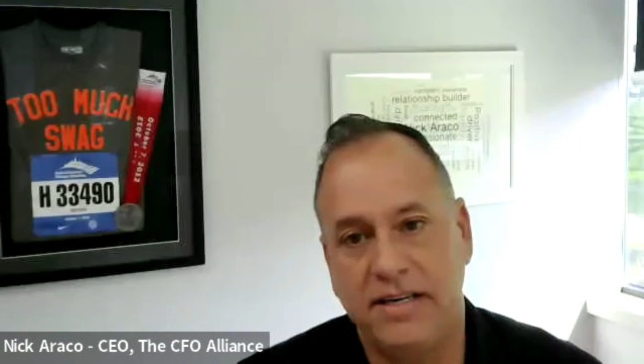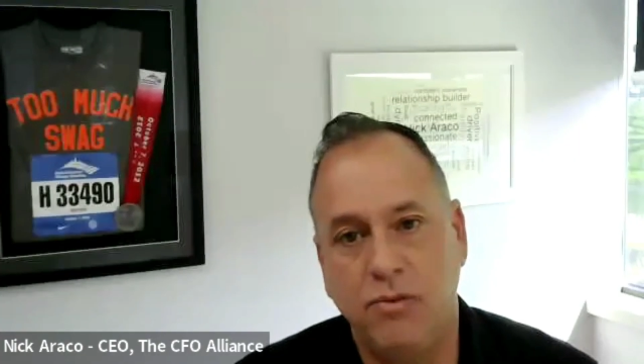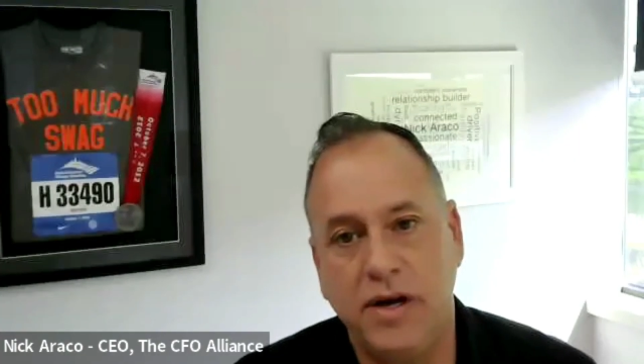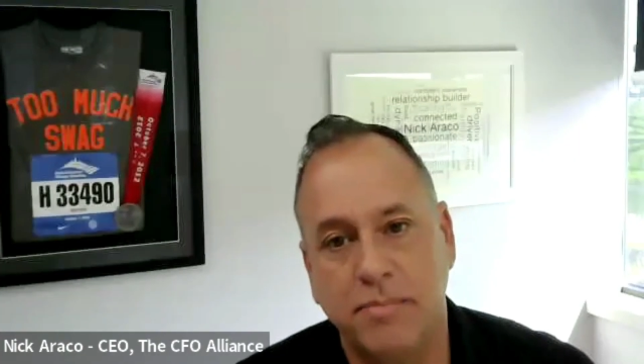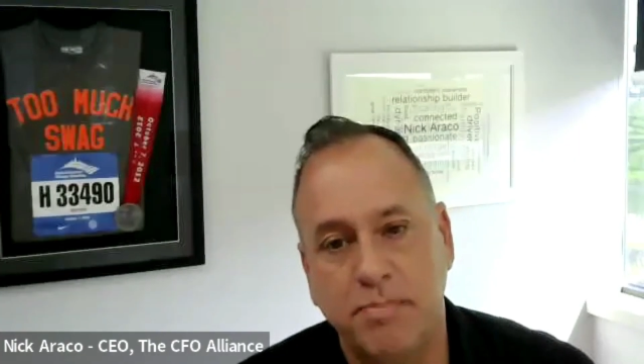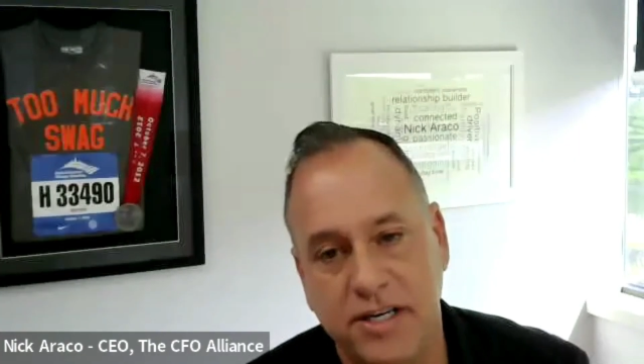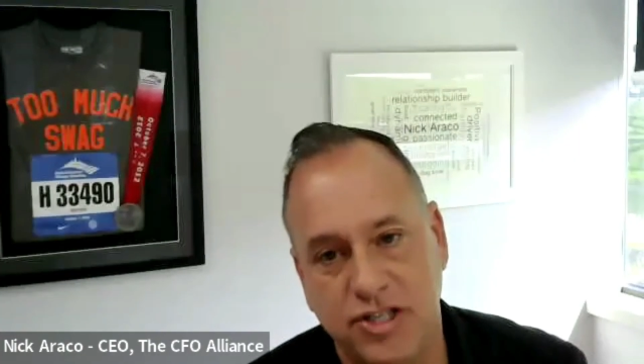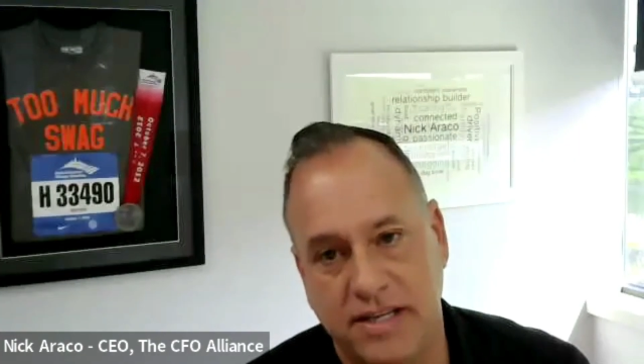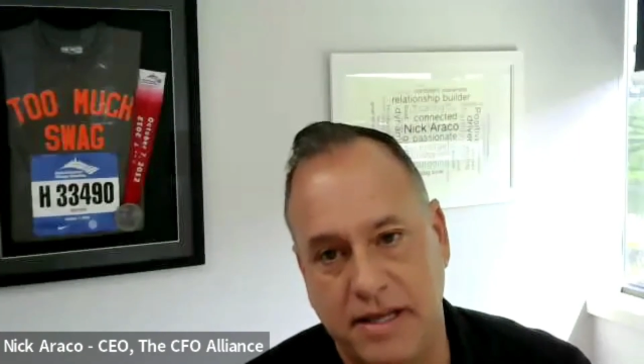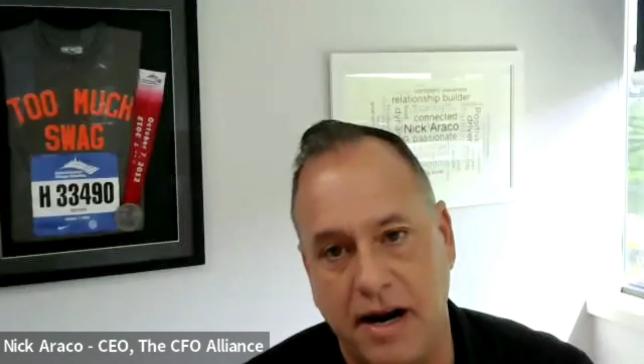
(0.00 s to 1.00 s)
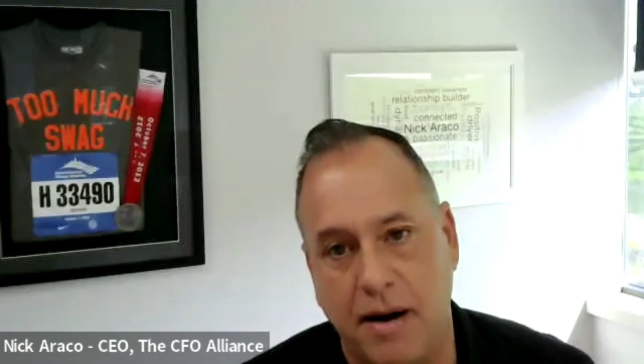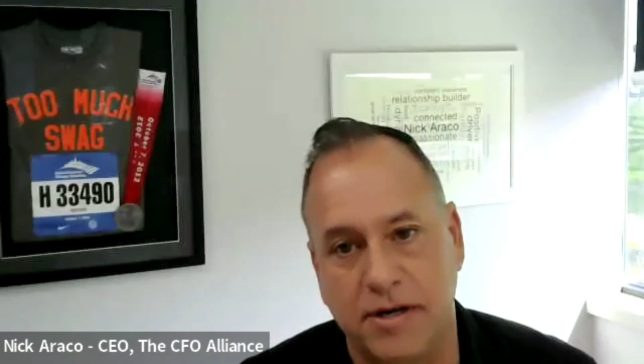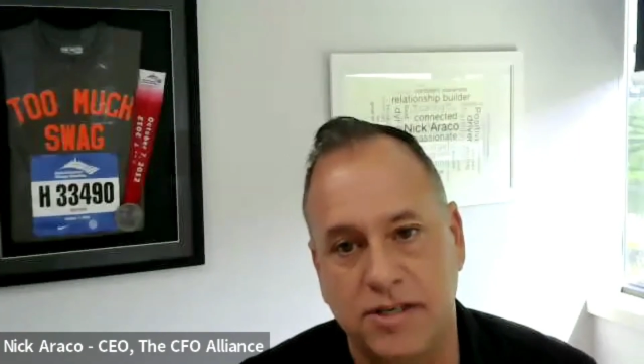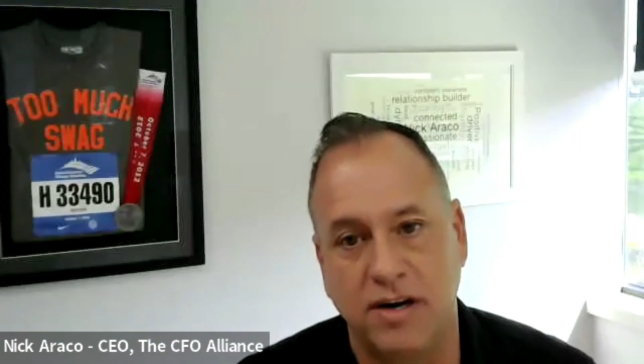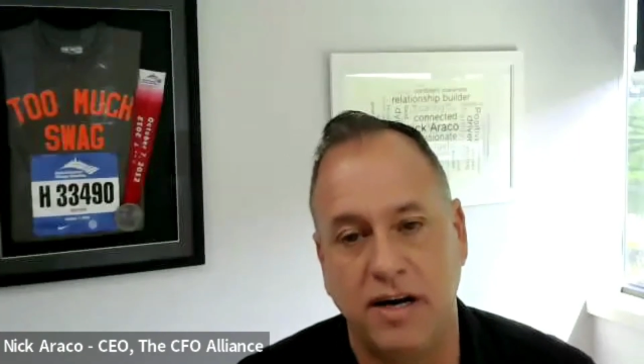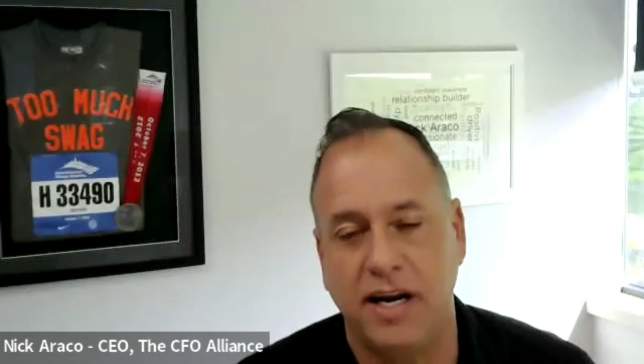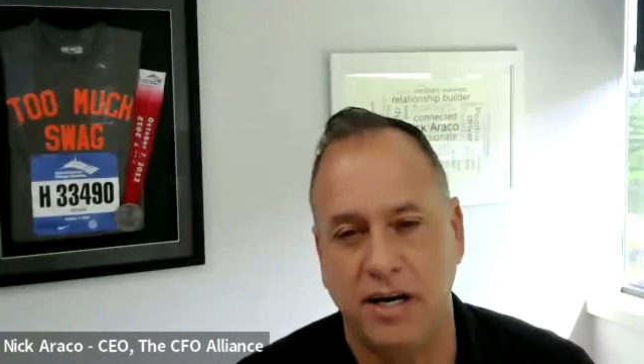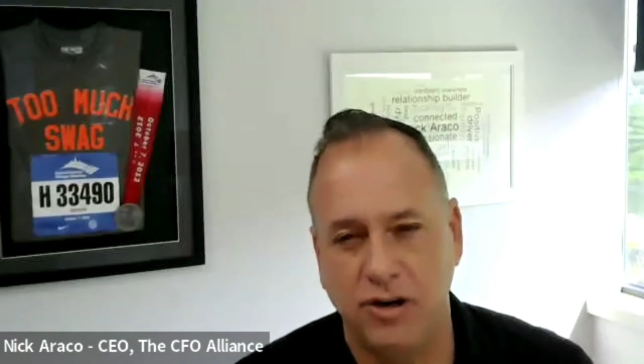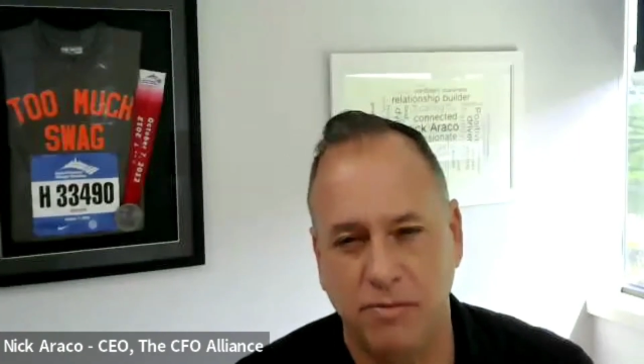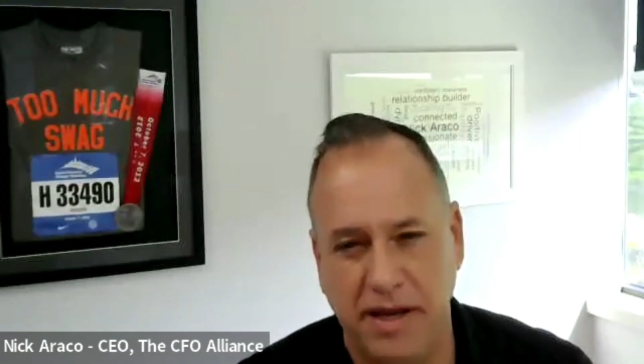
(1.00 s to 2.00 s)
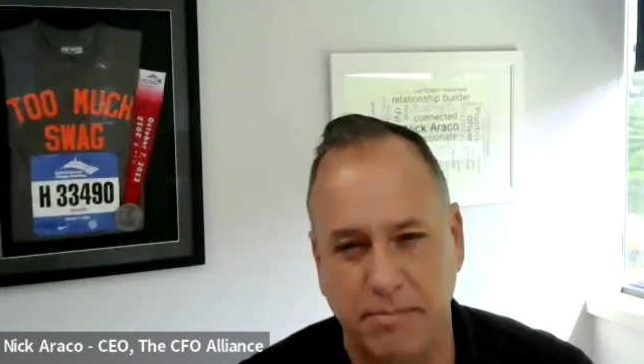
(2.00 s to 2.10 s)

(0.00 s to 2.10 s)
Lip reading: Andy, we appreciate that opportunity and you